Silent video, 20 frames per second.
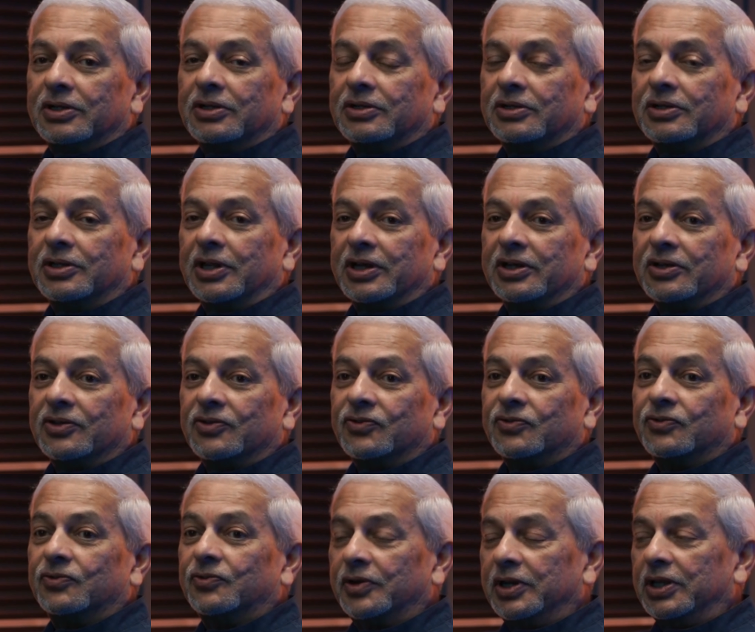that is
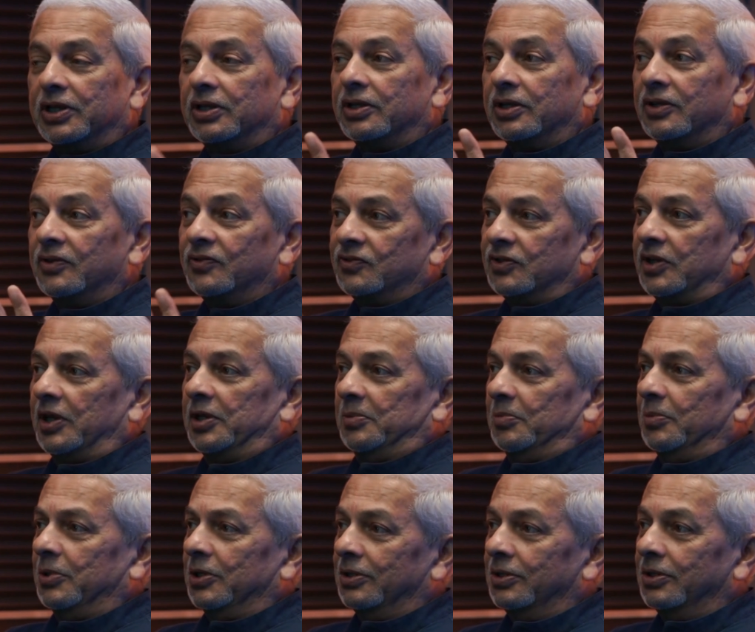three, is time.
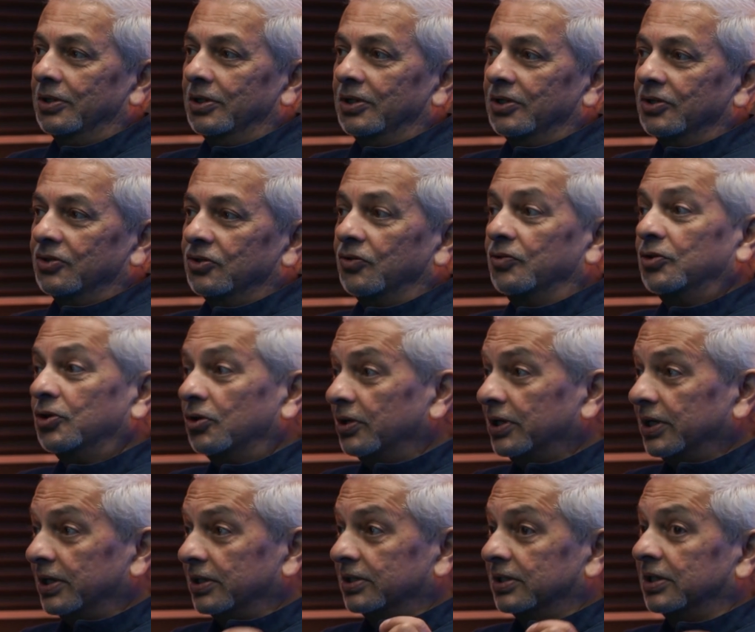So when you look
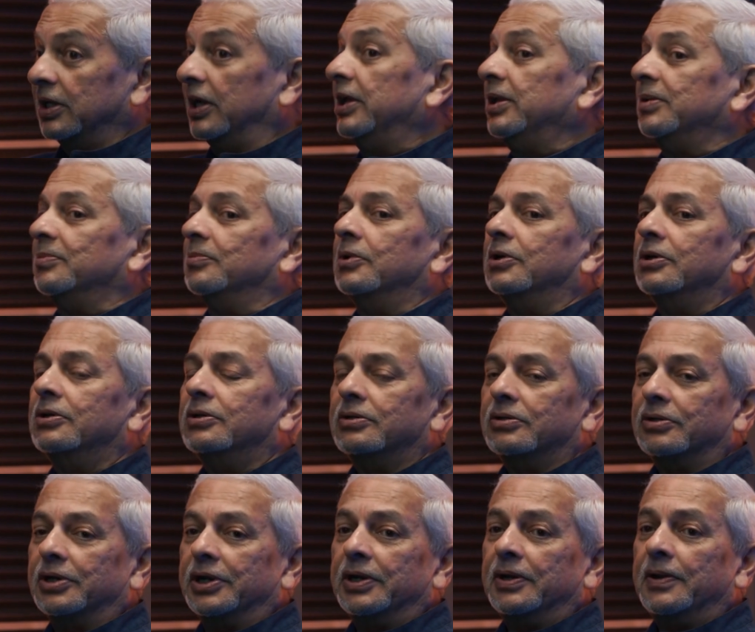at time,
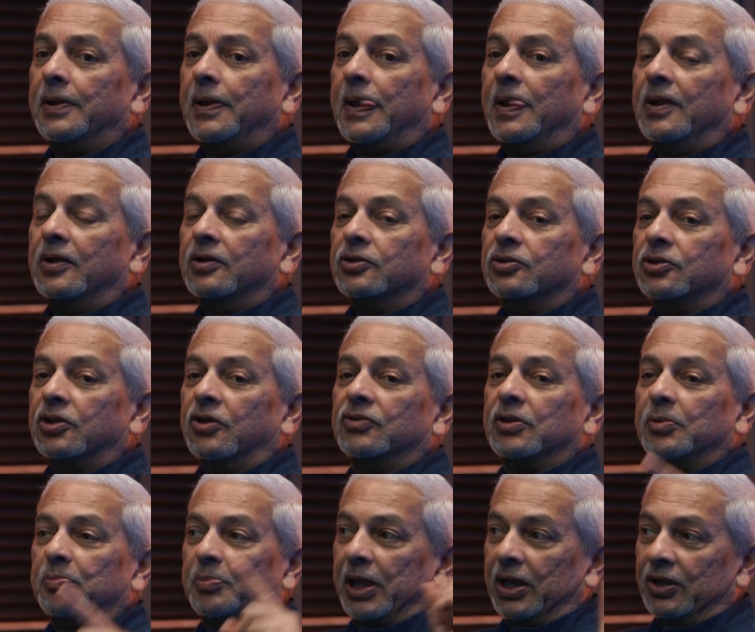right, you have the
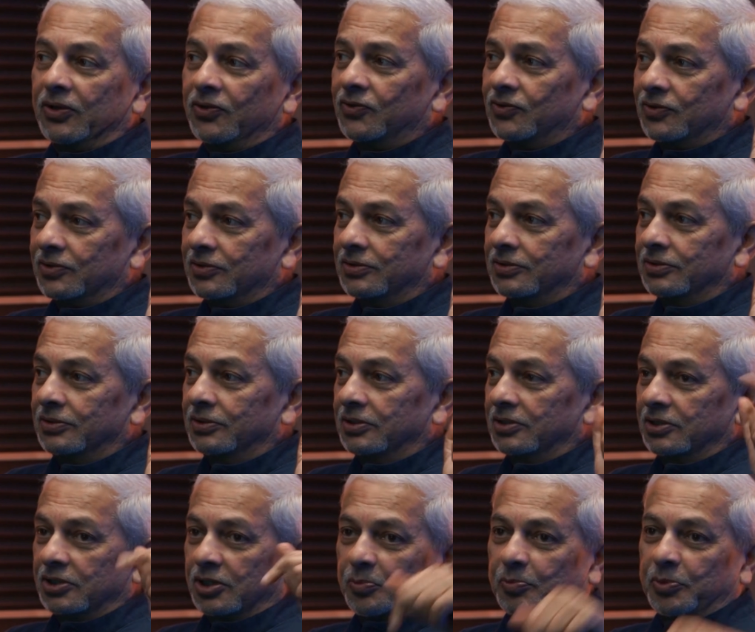past,
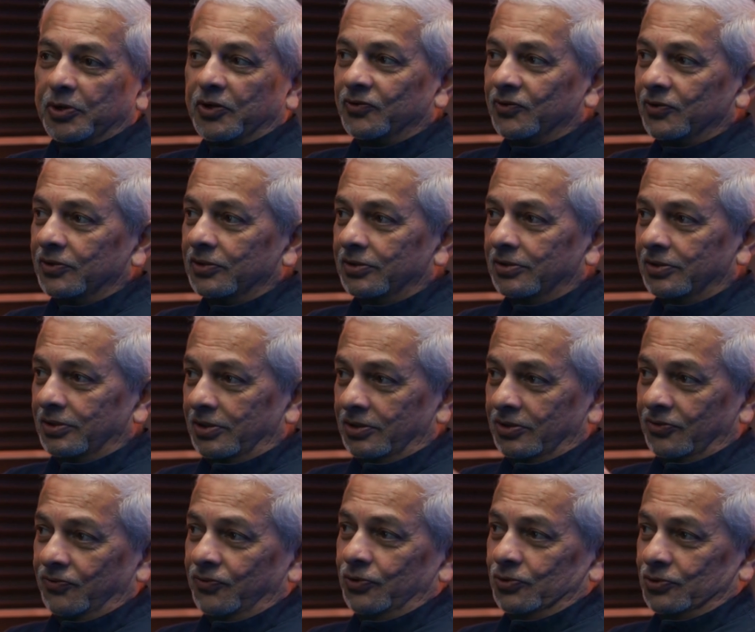the present, and the
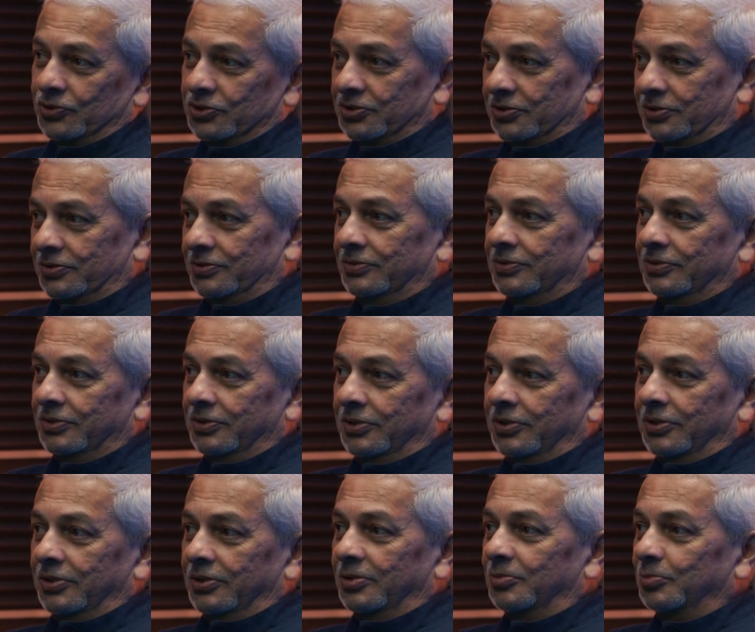future.
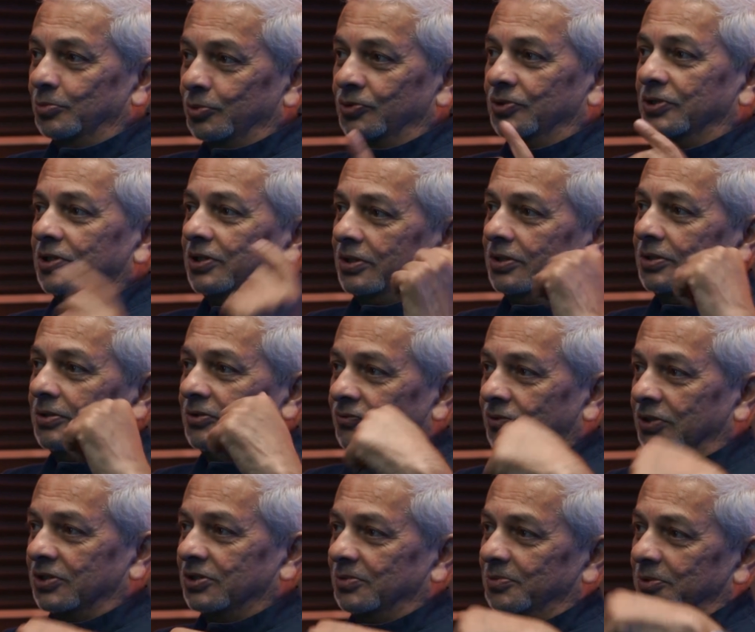Bhuta,
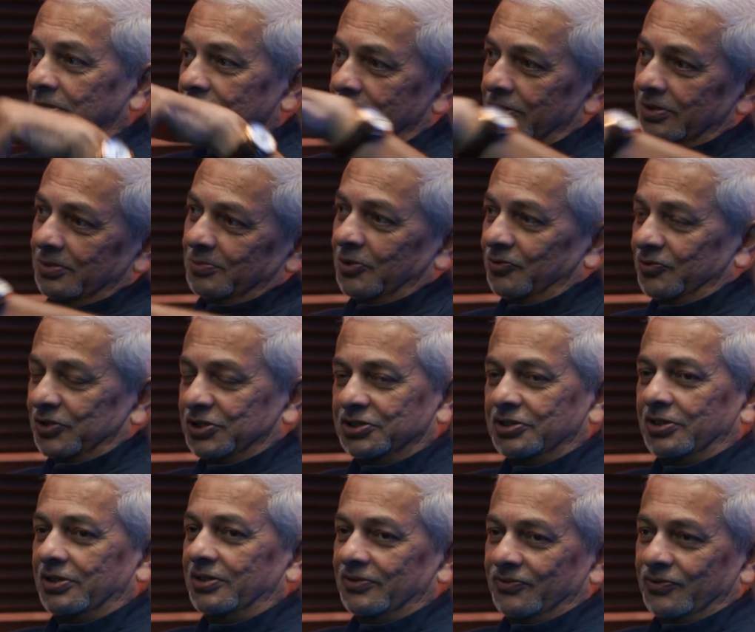Vartamana, and
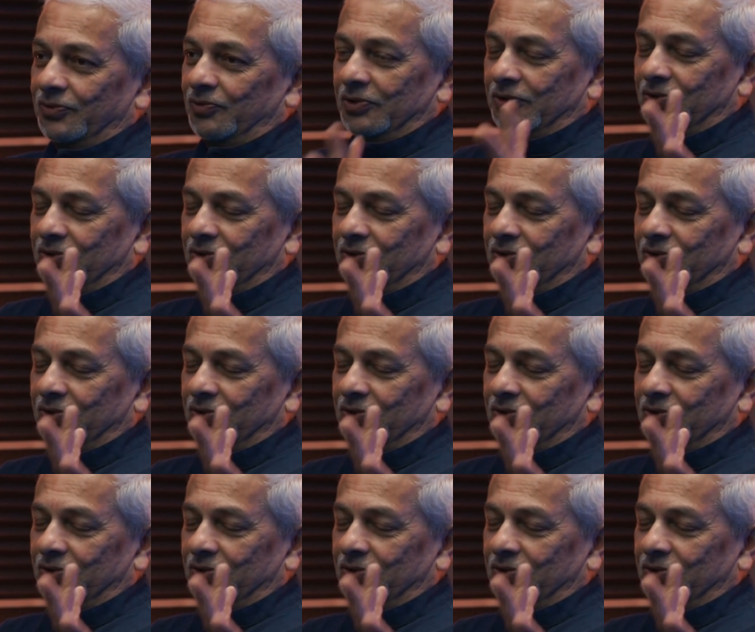Bhavishya, if you want to